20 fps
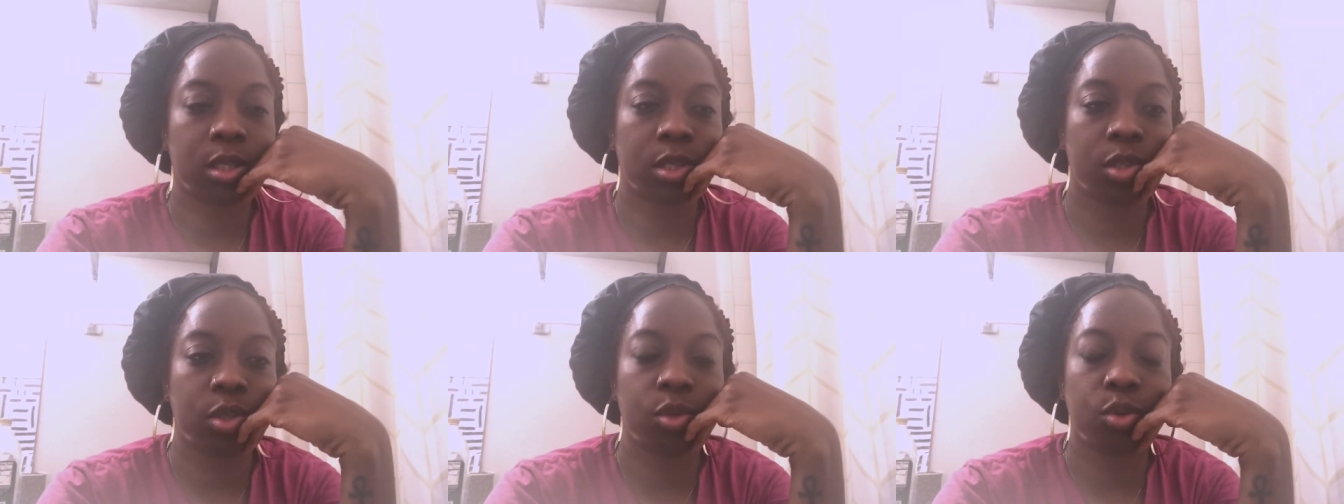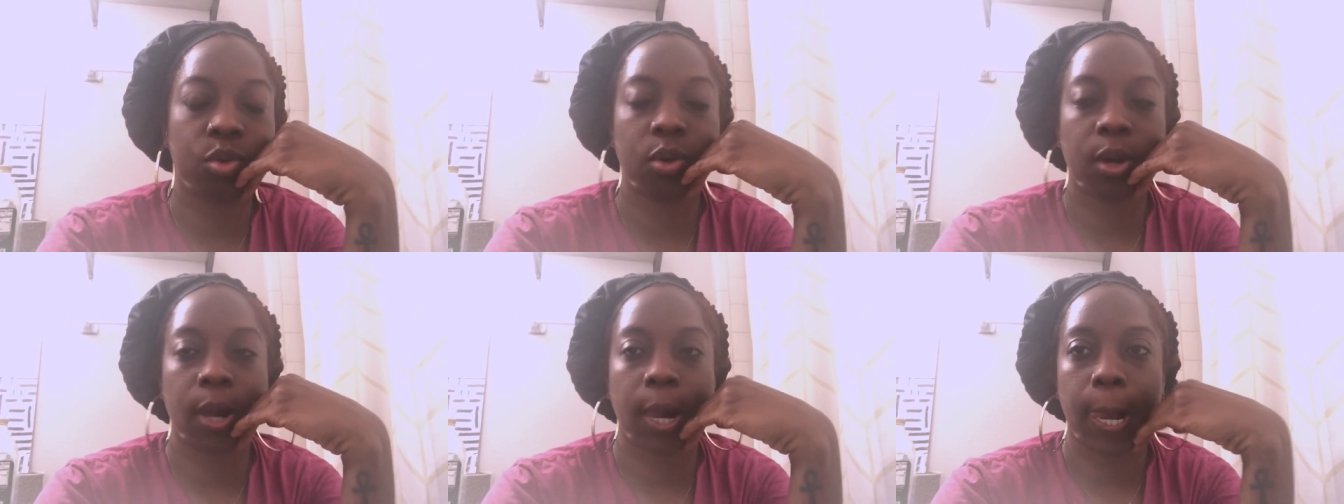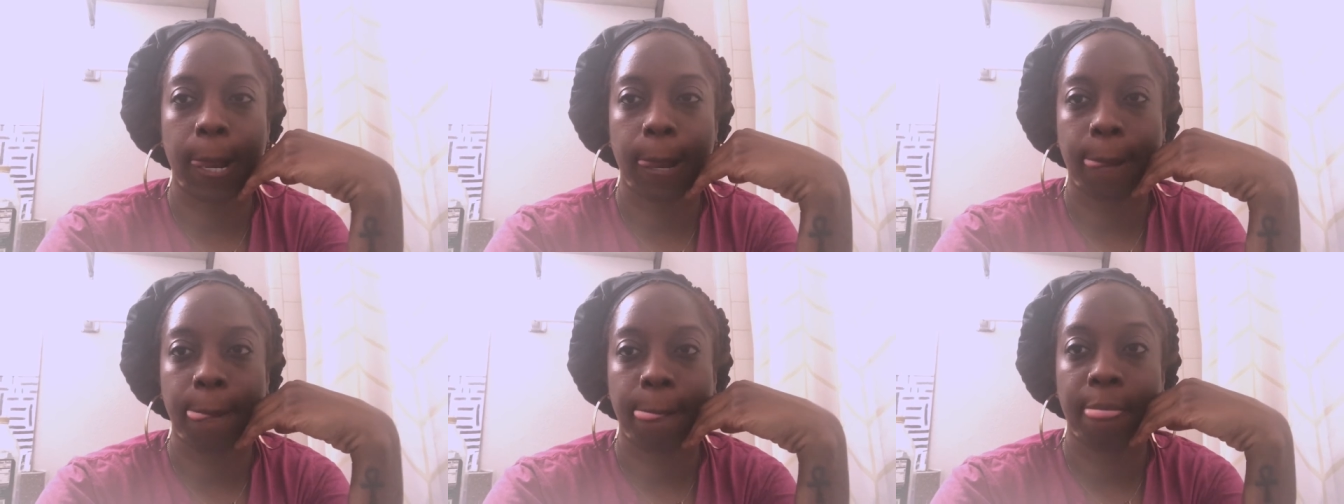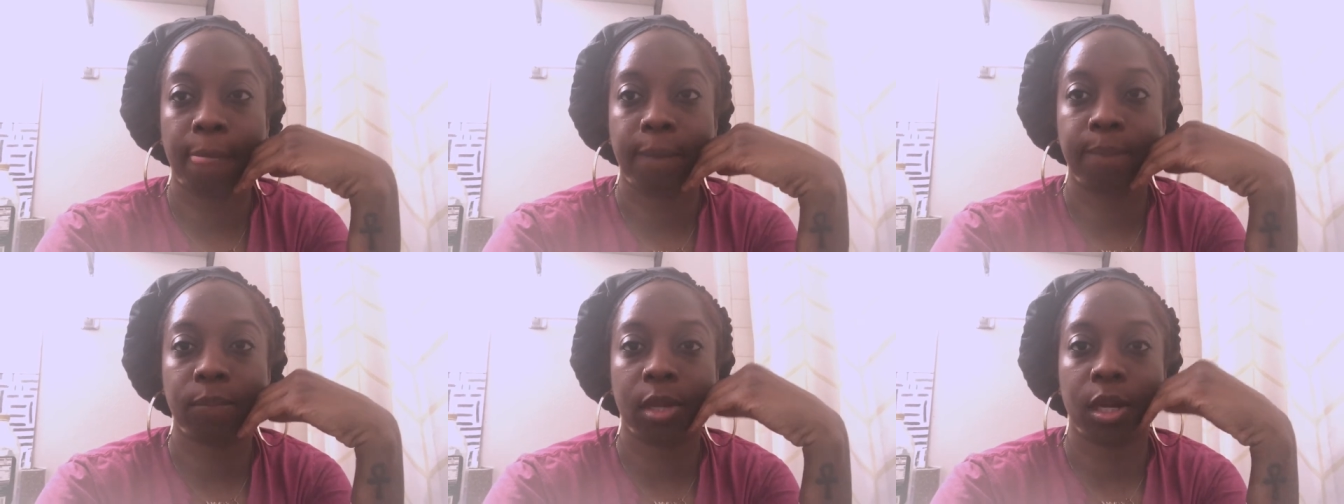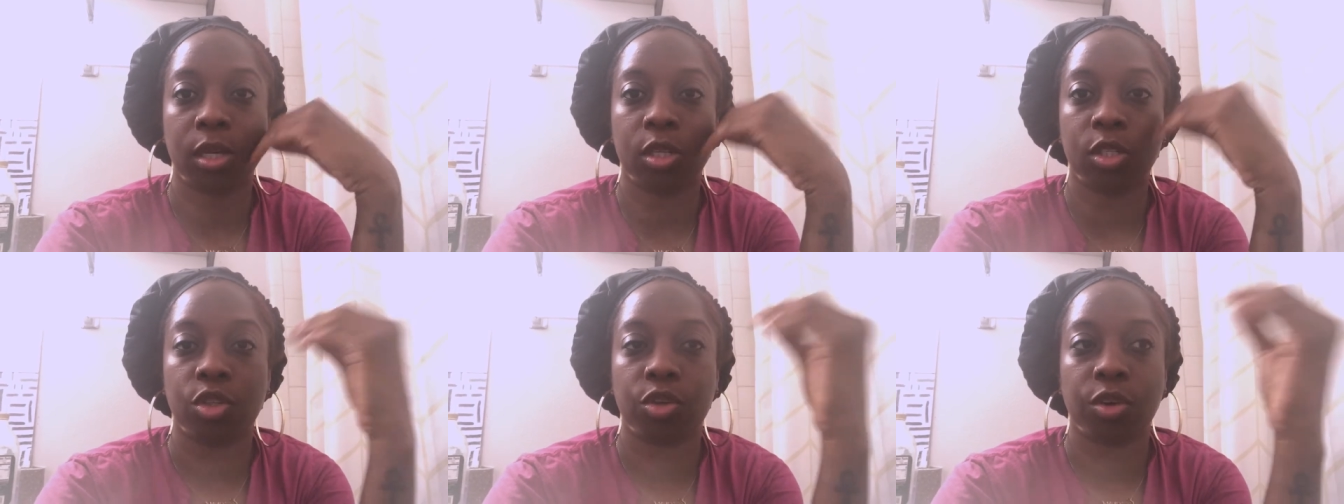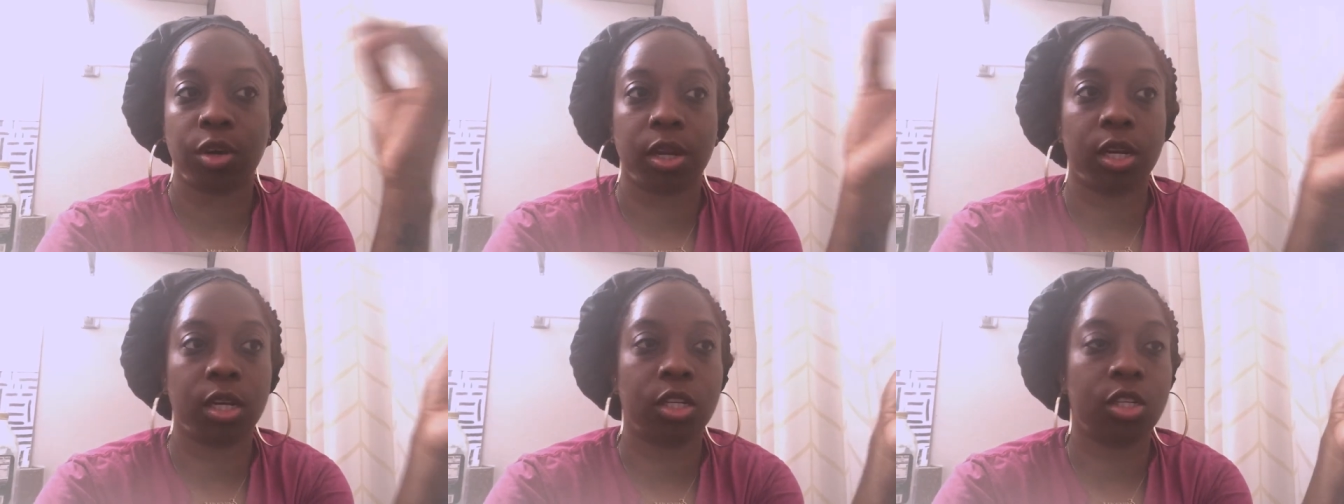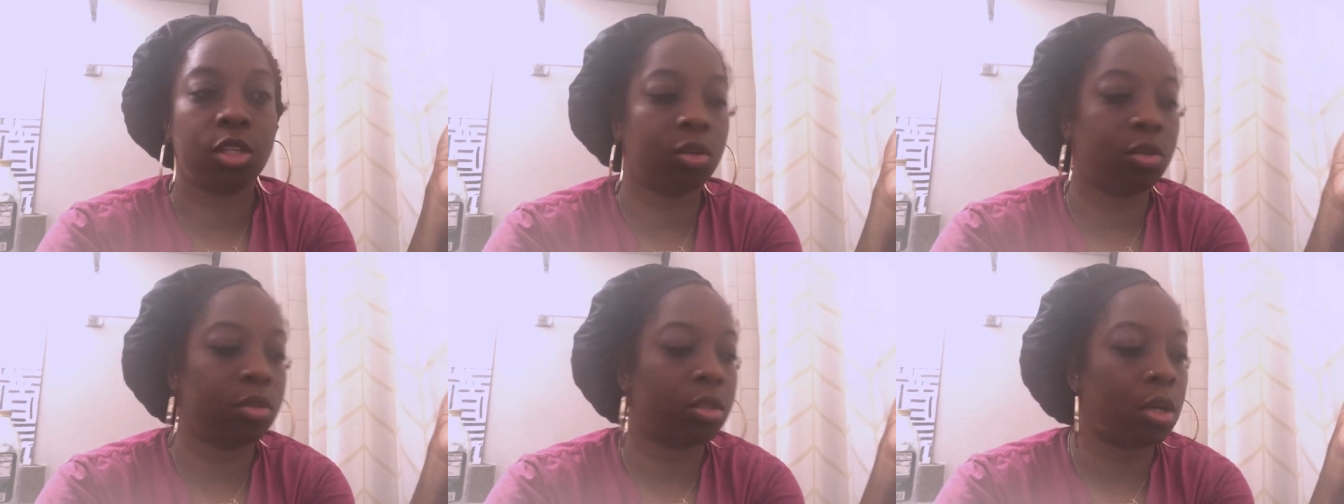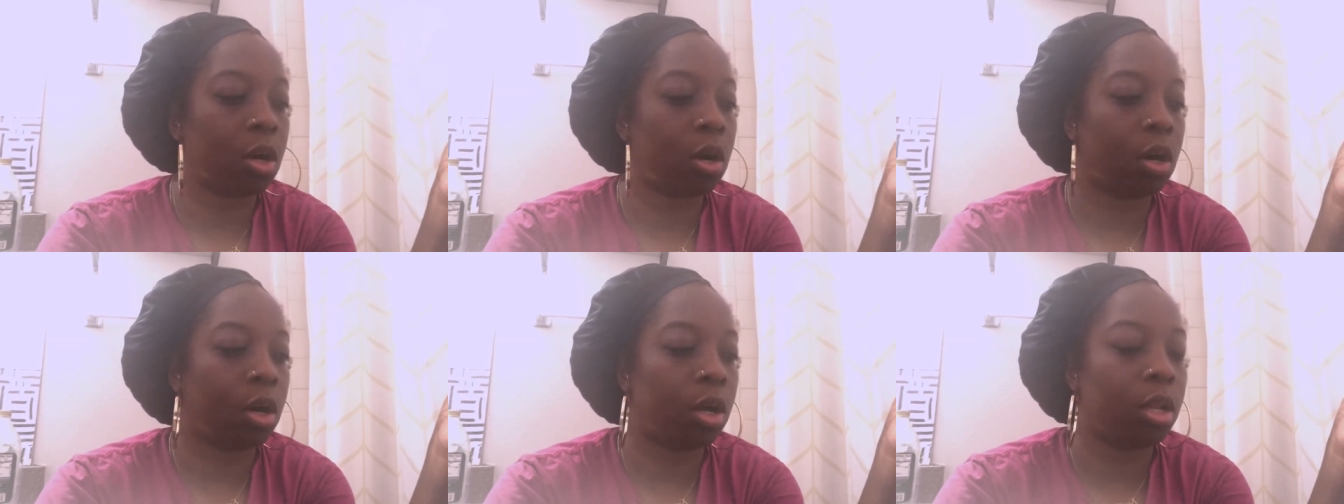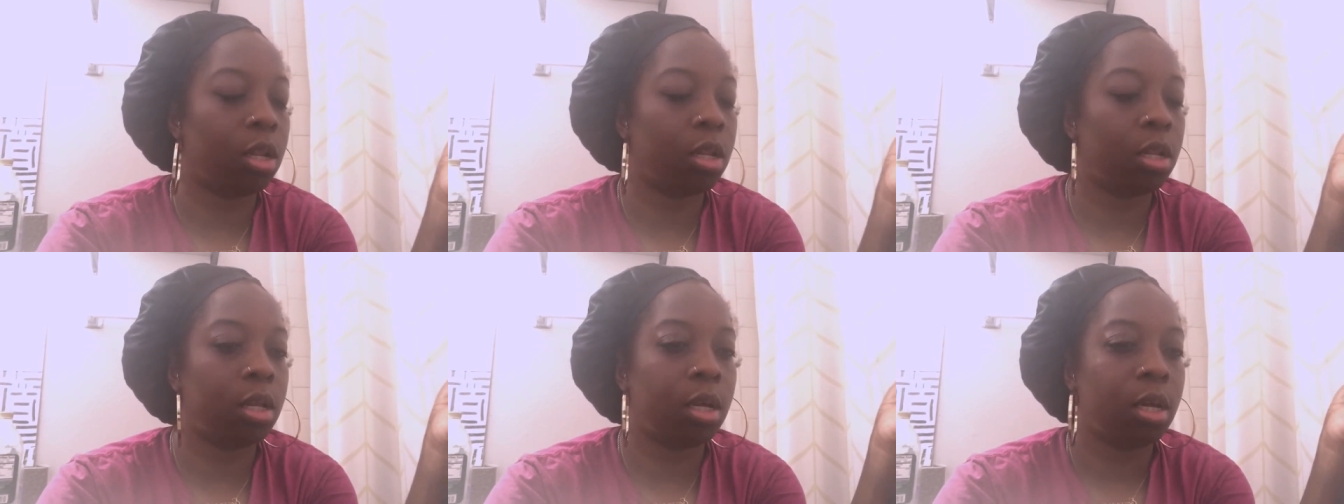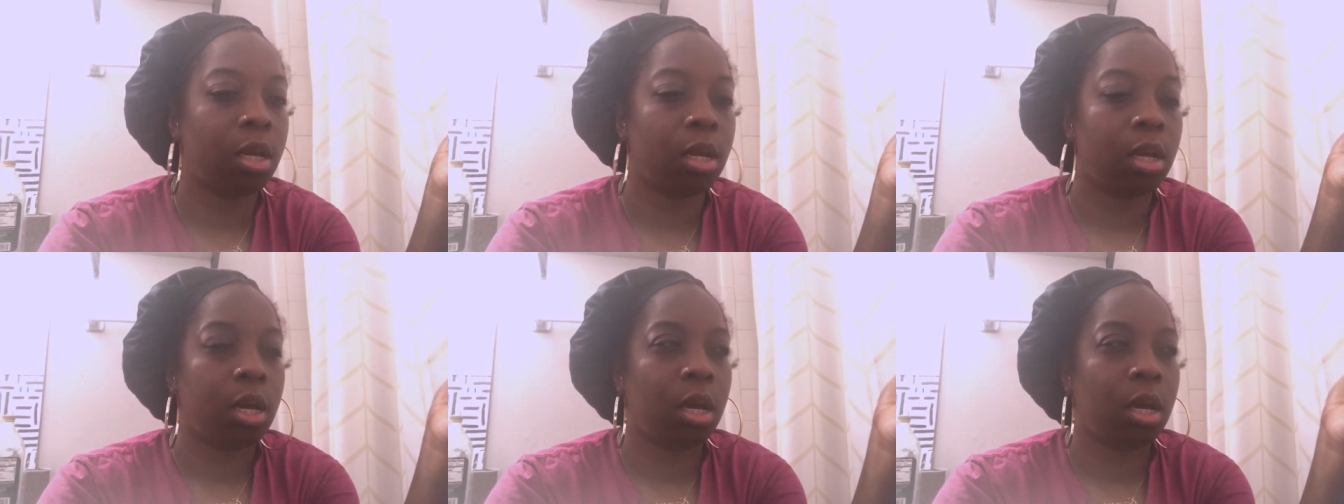do um, a Trader Joe's haul.